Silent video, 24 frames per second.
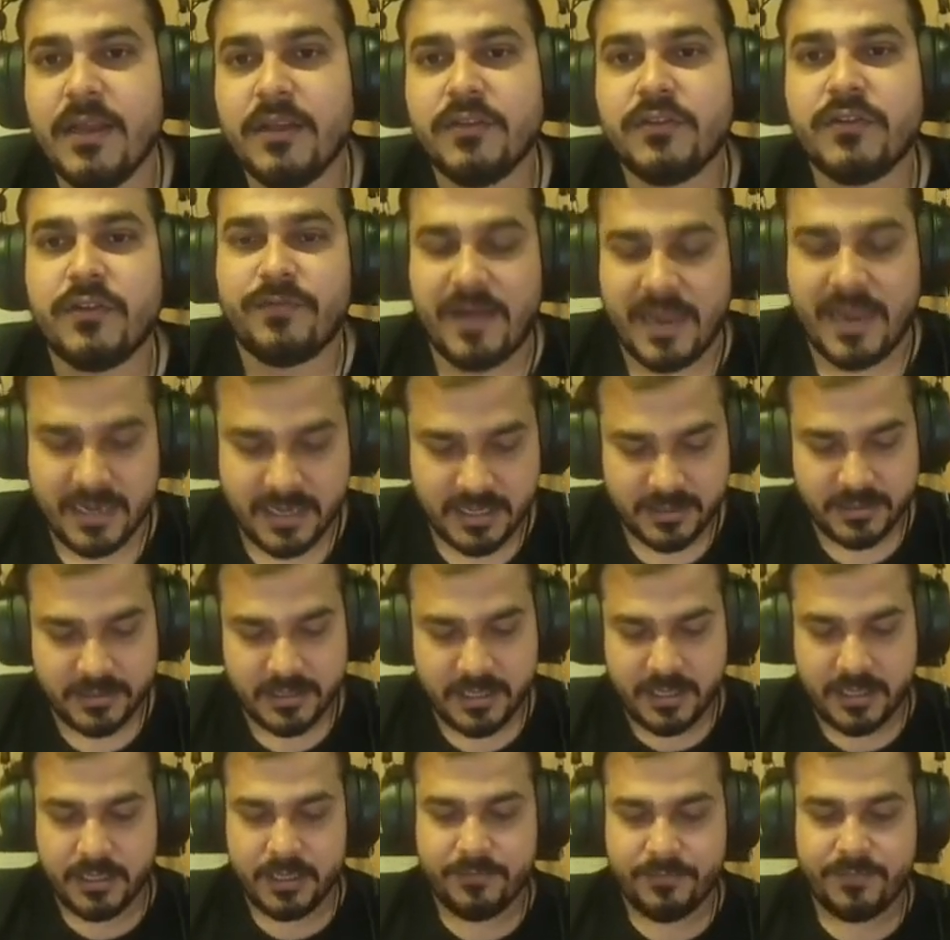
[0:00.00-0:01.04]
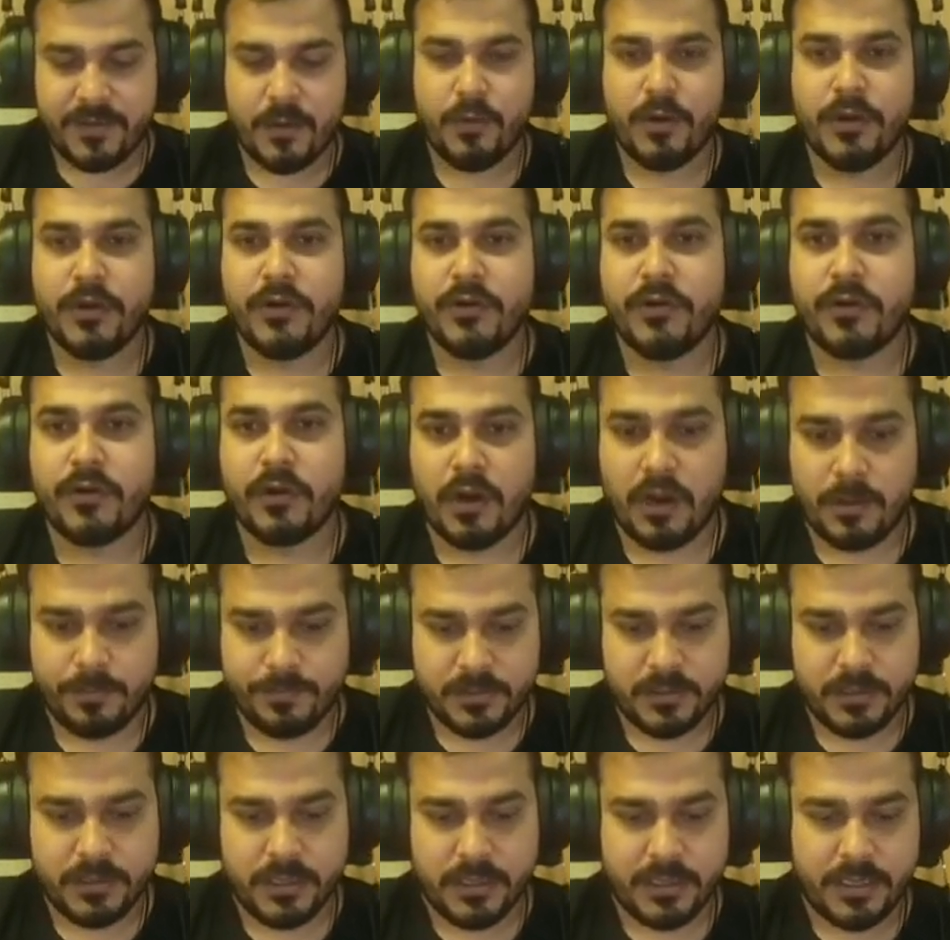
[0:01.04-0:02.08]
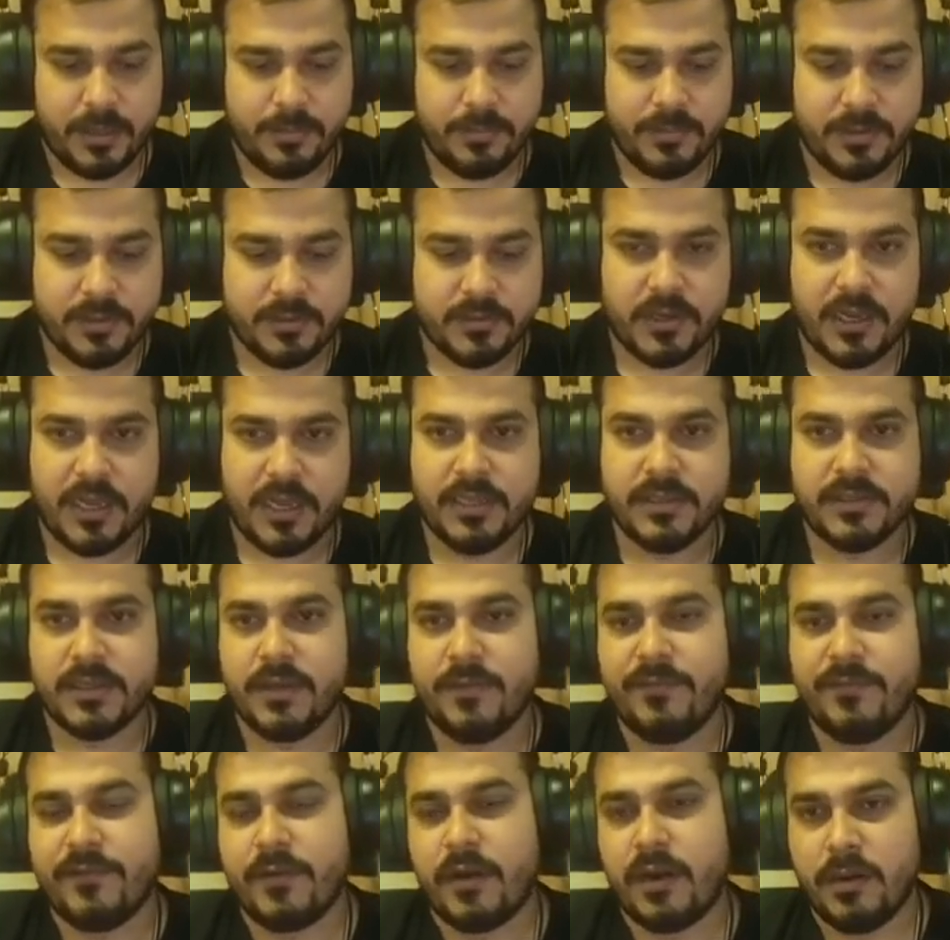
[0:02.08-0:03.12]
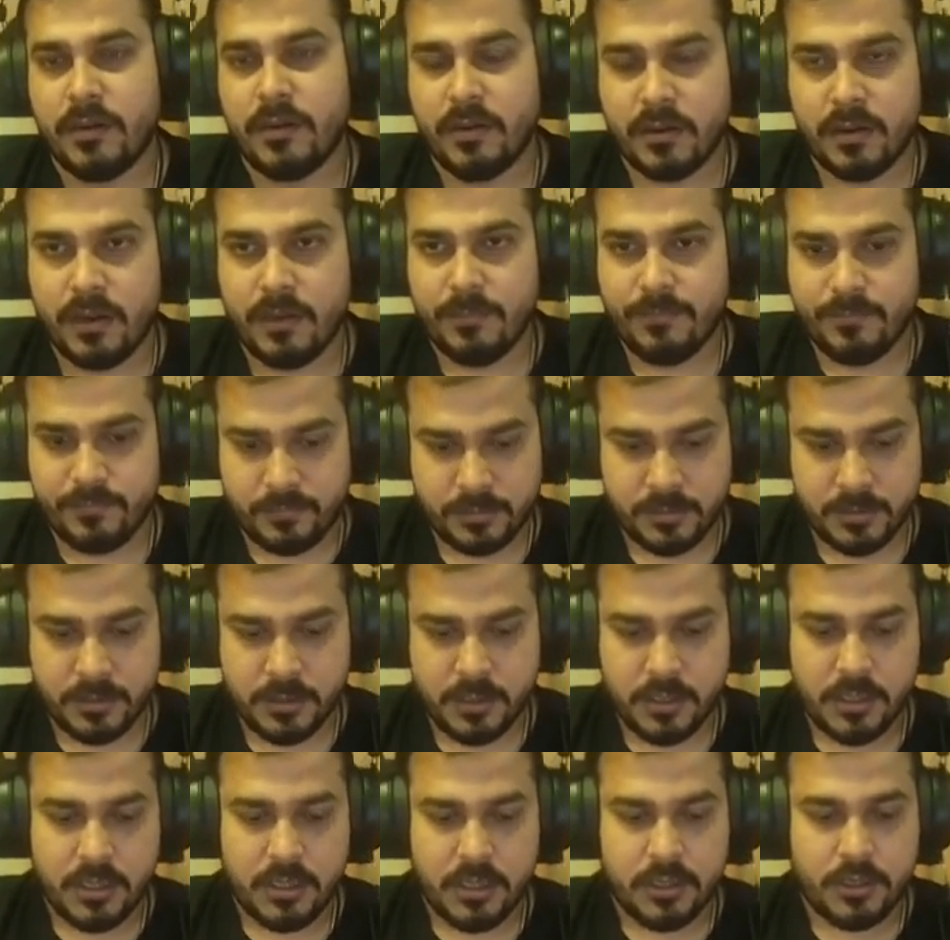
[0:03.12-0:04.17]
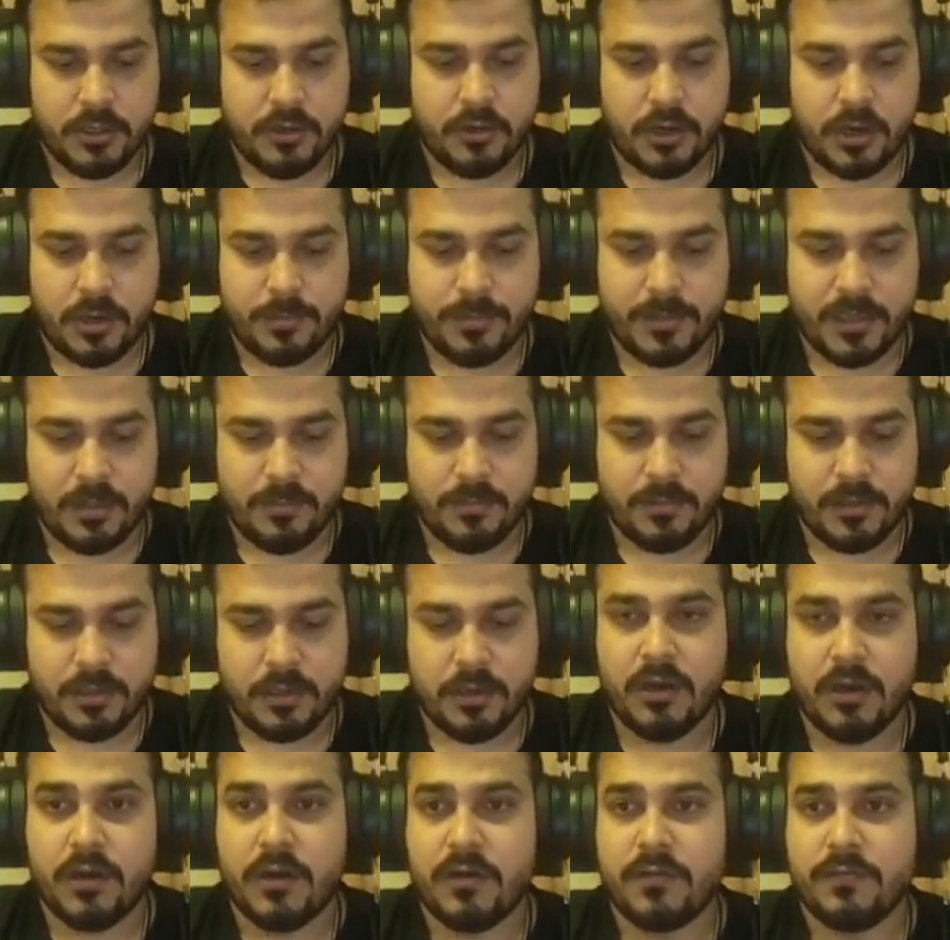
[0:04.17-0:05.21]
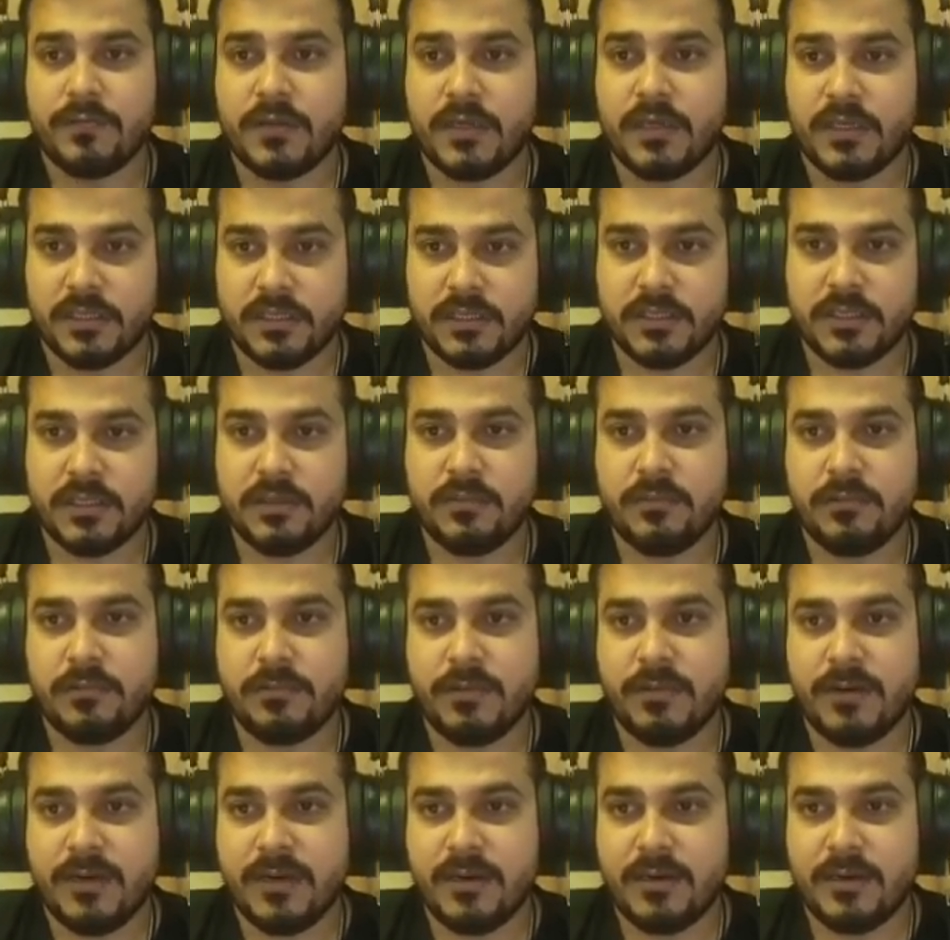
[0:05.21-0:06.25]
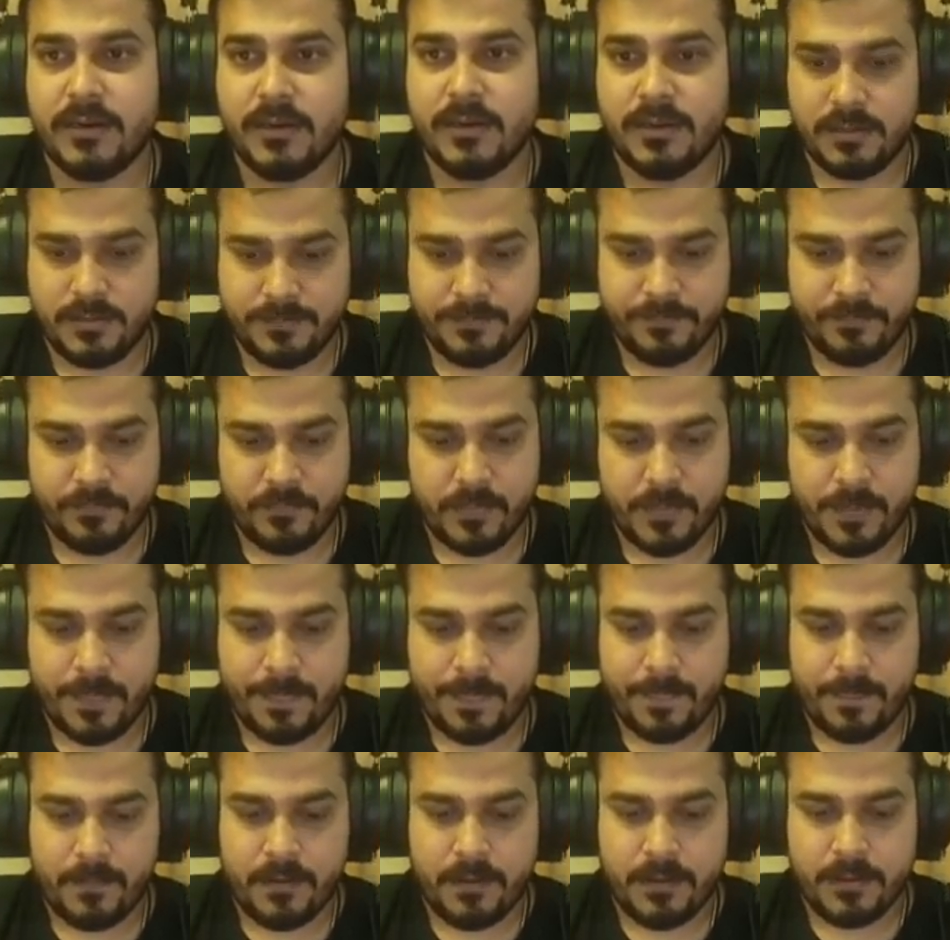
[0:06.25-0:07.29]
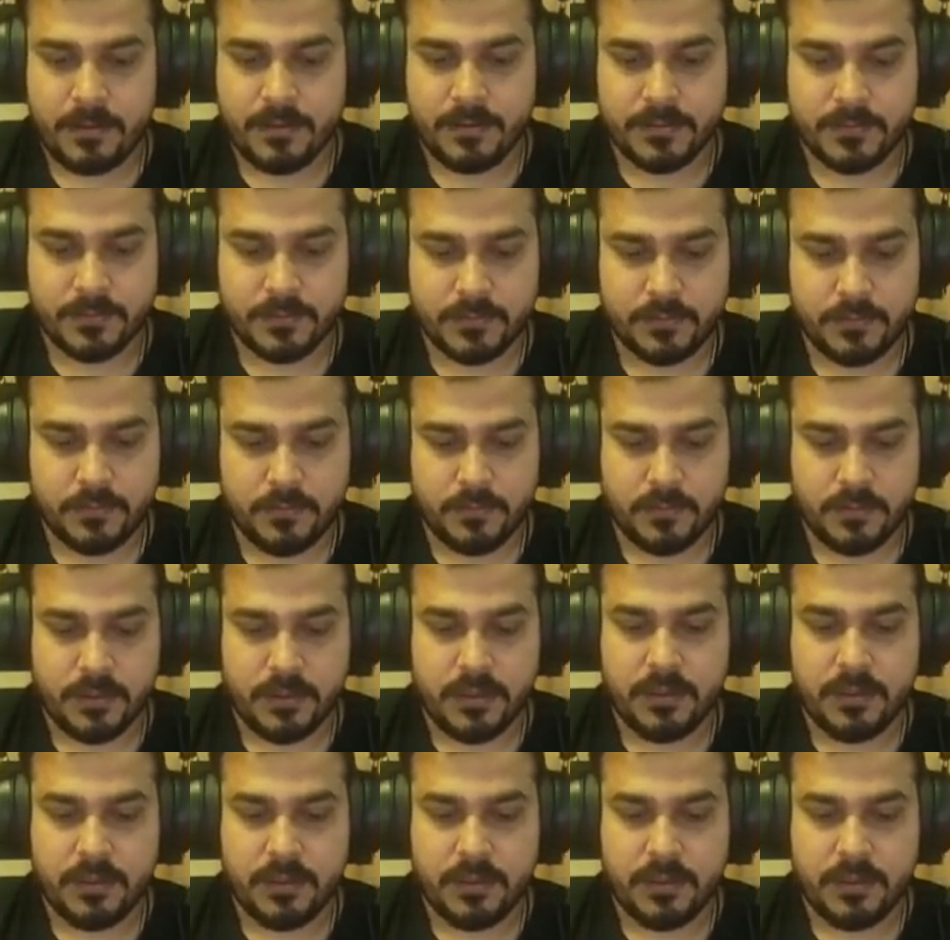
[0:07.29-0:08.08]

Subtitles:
So final thing, if I want to drop the table, so I'll say for drop table of customer underscore